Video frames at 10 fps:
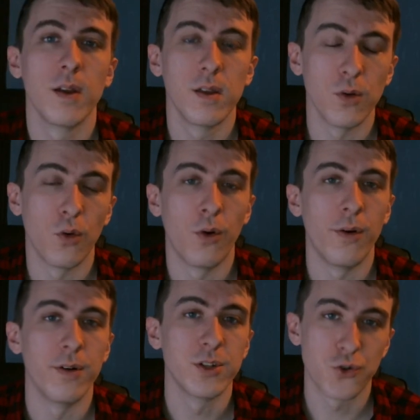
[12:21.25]

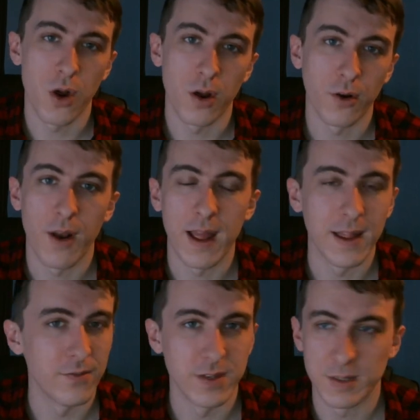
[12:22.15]
your stronger
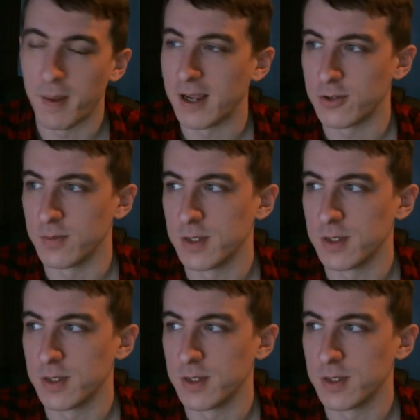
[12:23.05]
end of the spectrum.